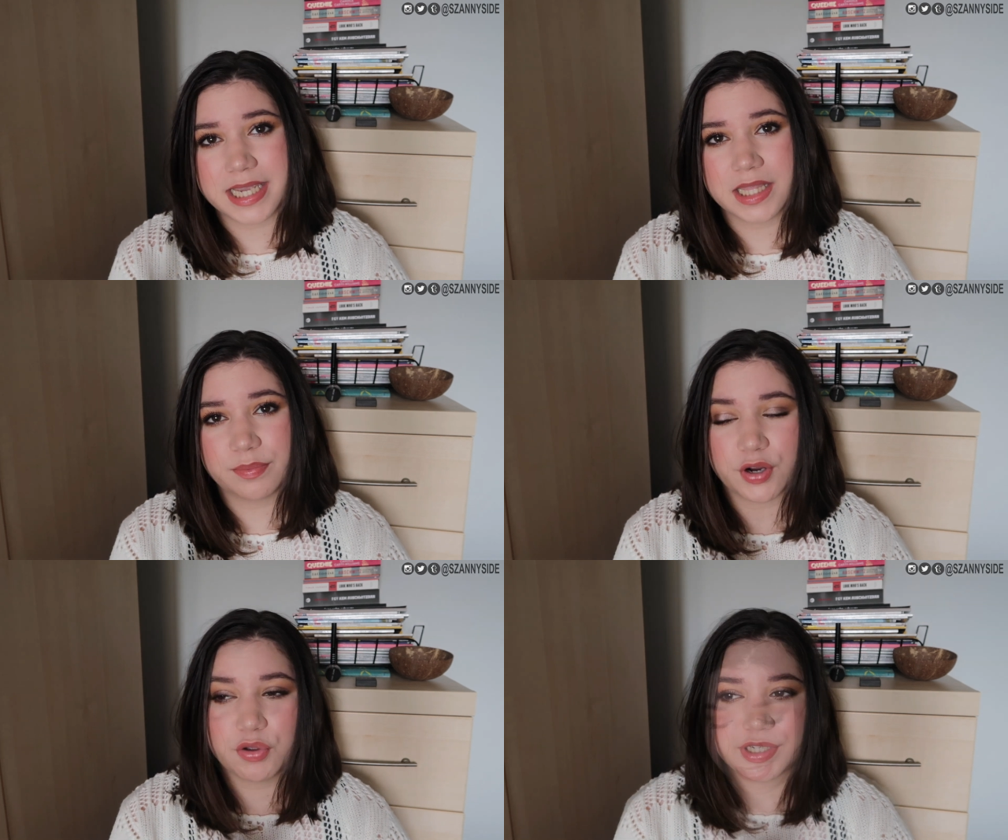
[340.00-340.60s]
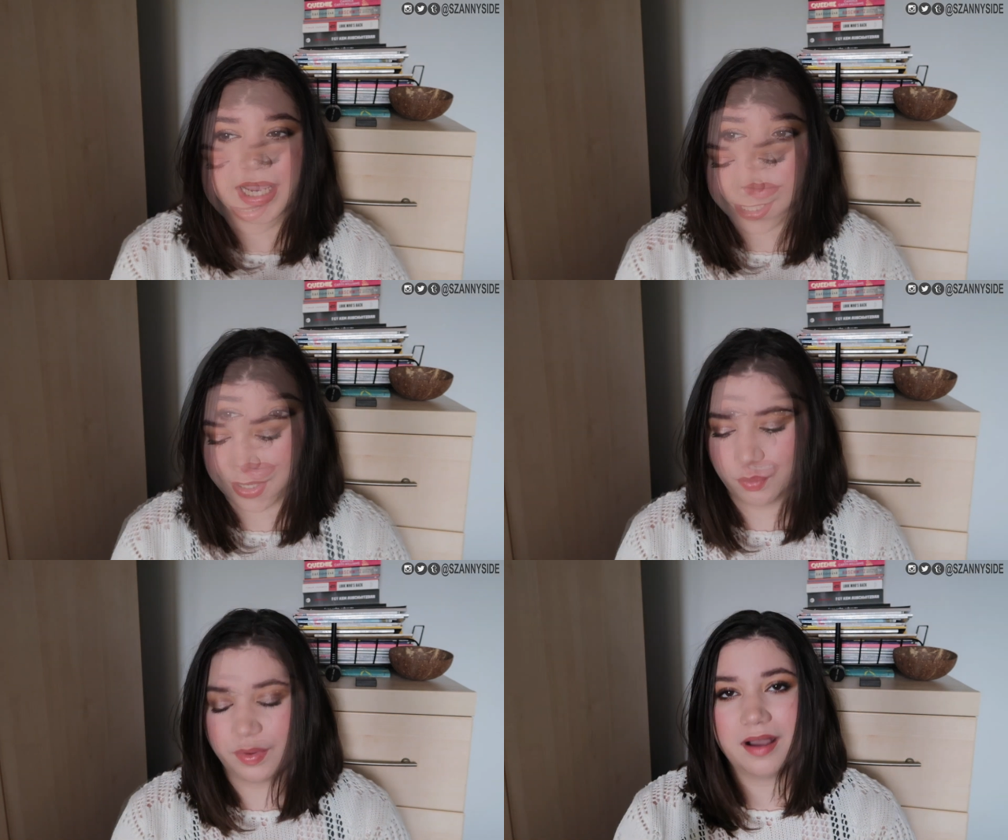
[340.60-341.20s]
in a project.
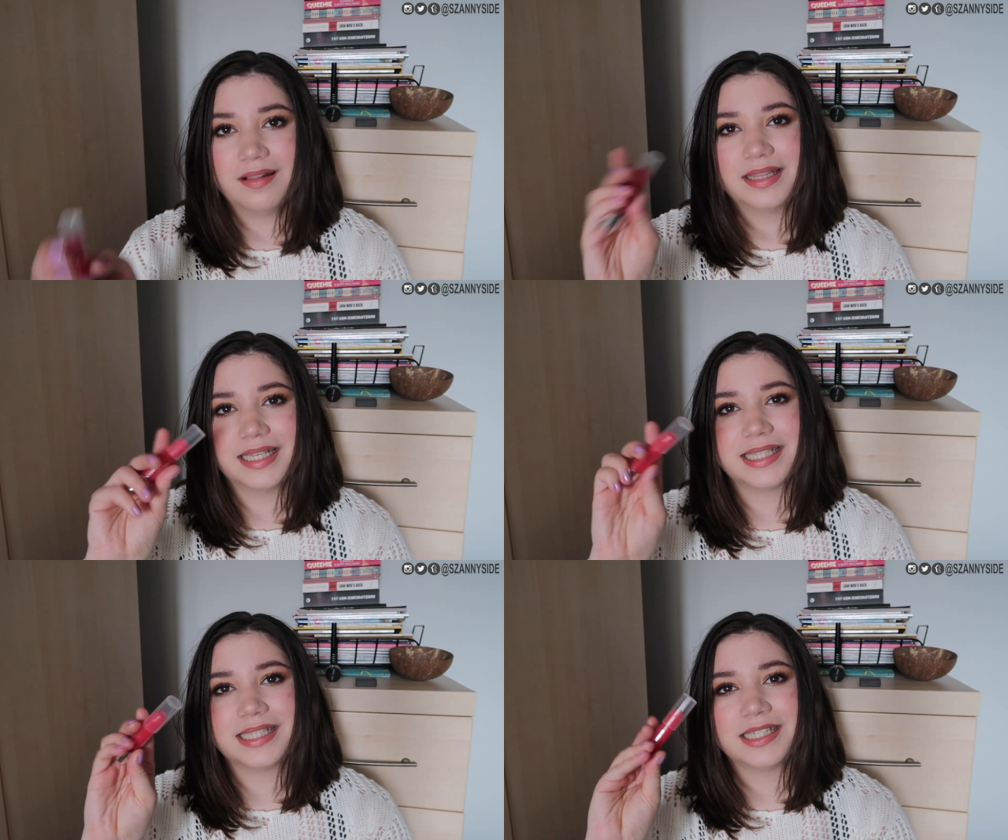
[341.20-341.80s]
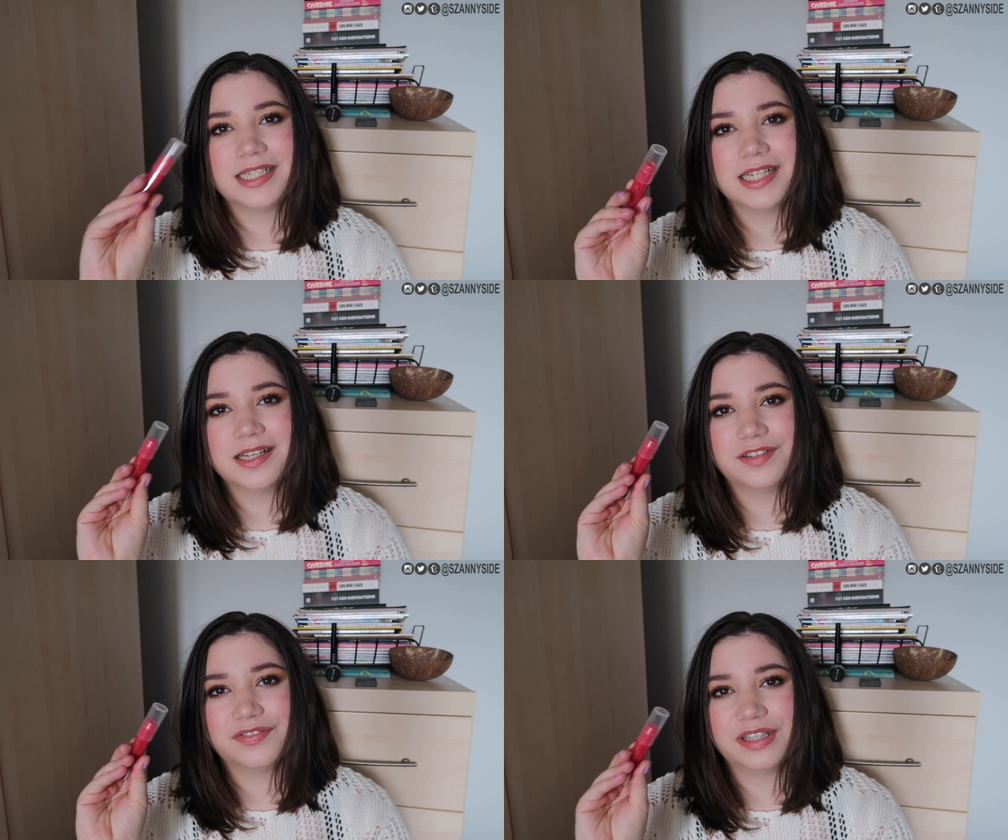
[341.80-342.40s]
So while this is
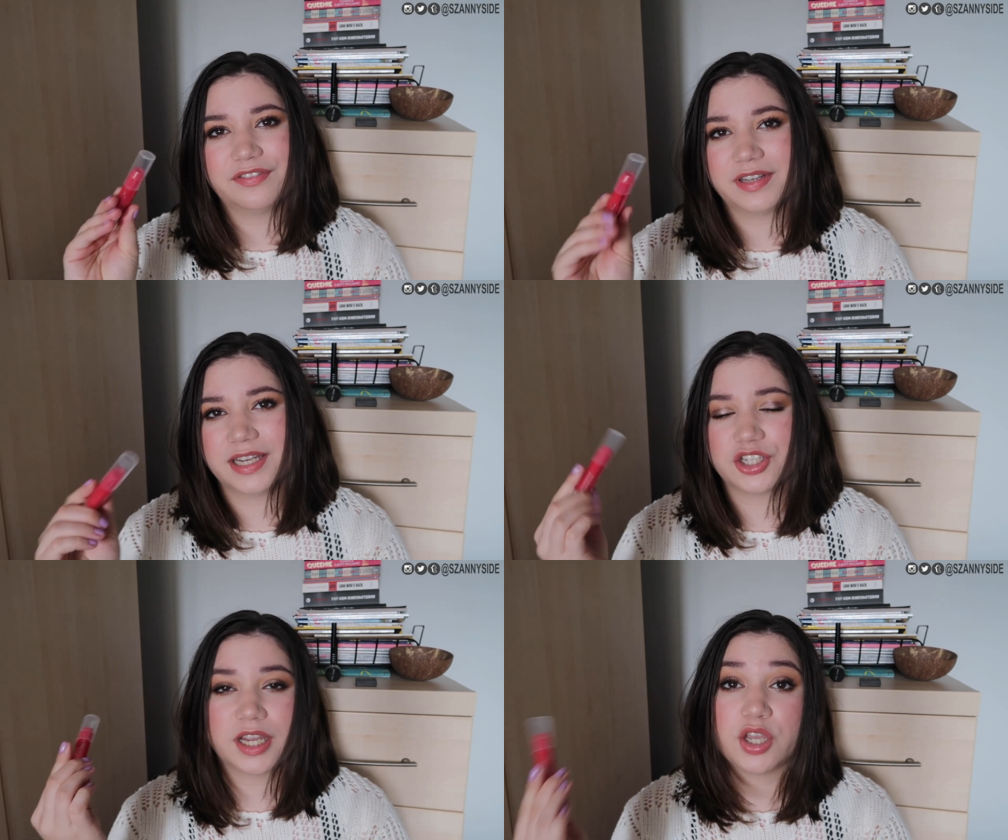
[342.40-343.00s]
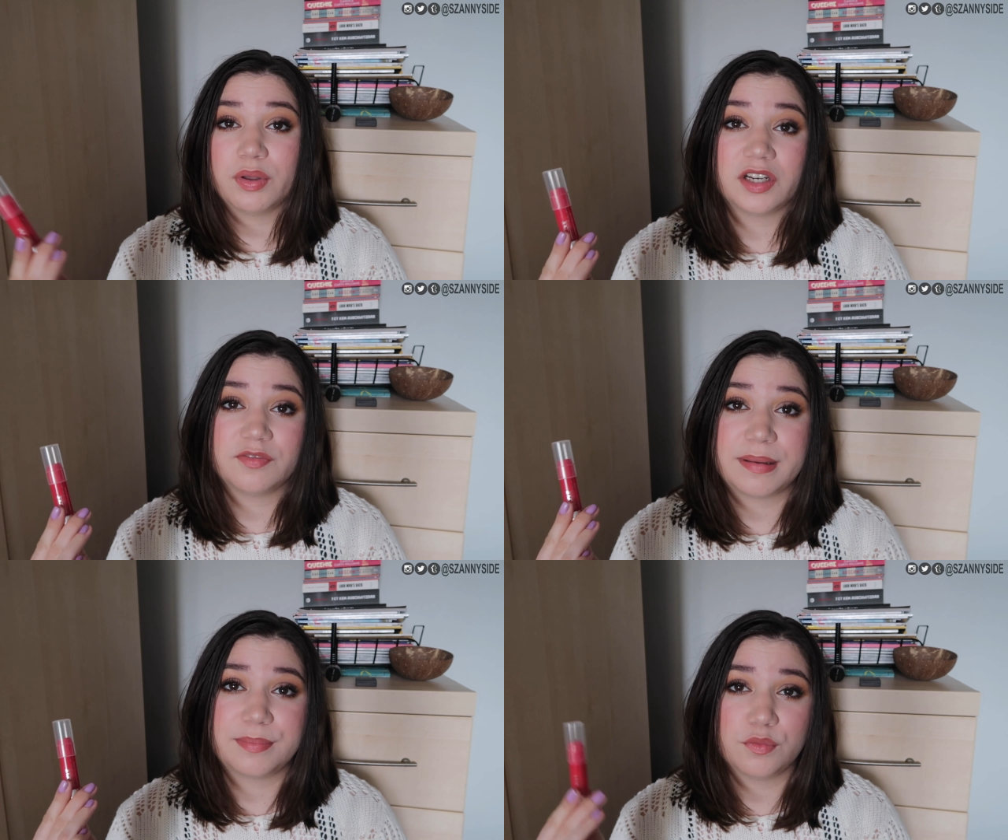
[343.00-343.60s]
not fully finished, I know a lot of
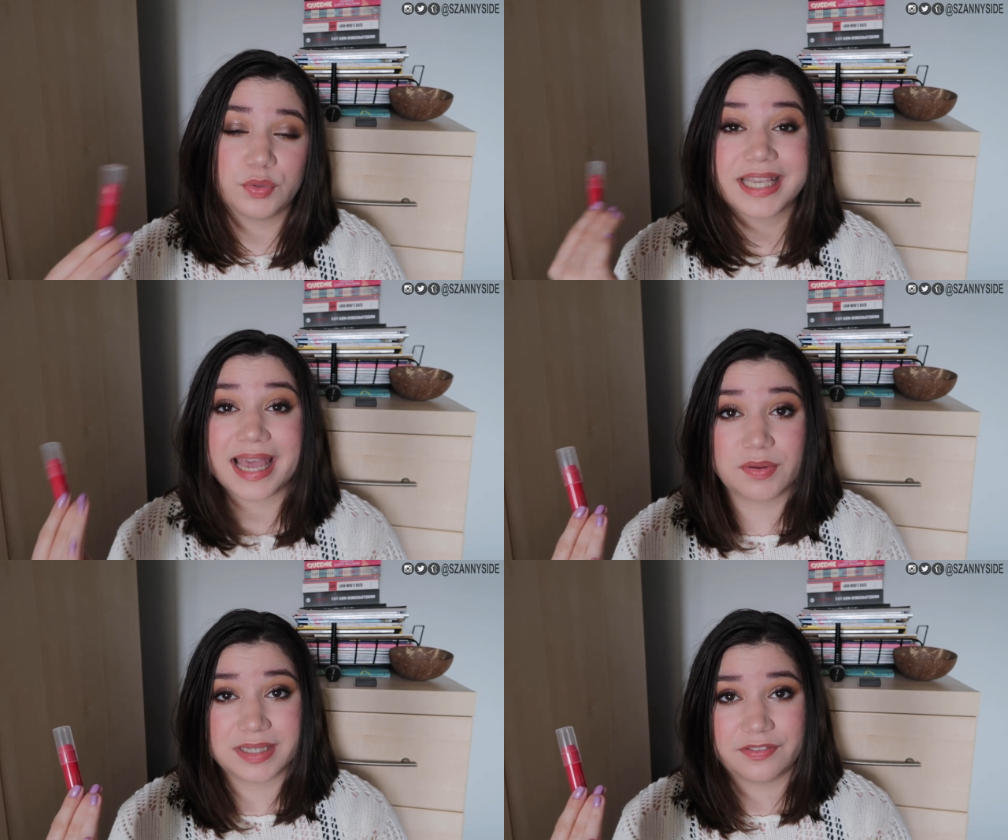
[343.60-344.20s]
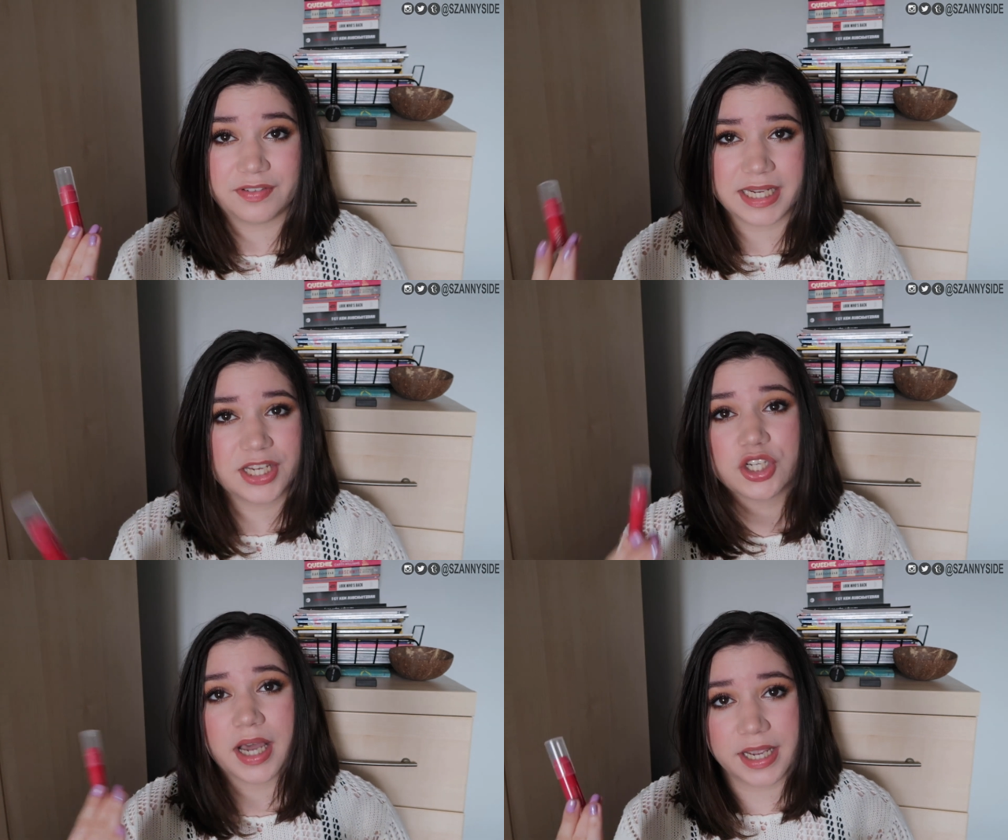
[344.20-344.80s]
people would count it
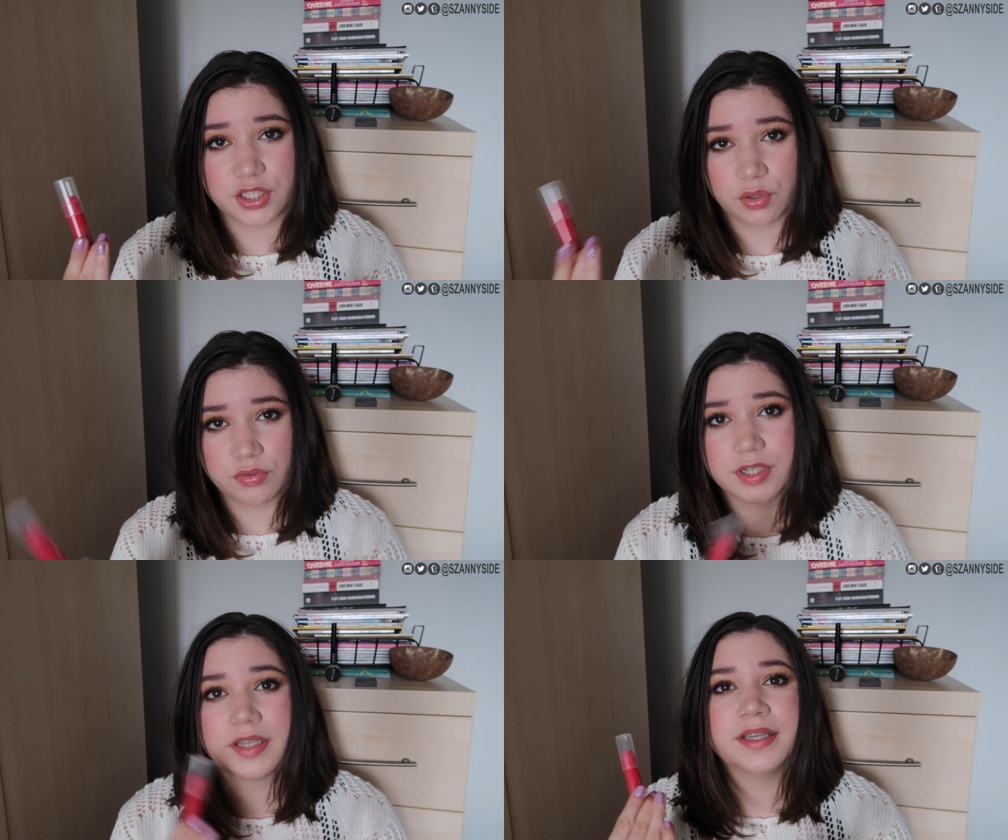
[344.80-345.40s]
finished, I don't.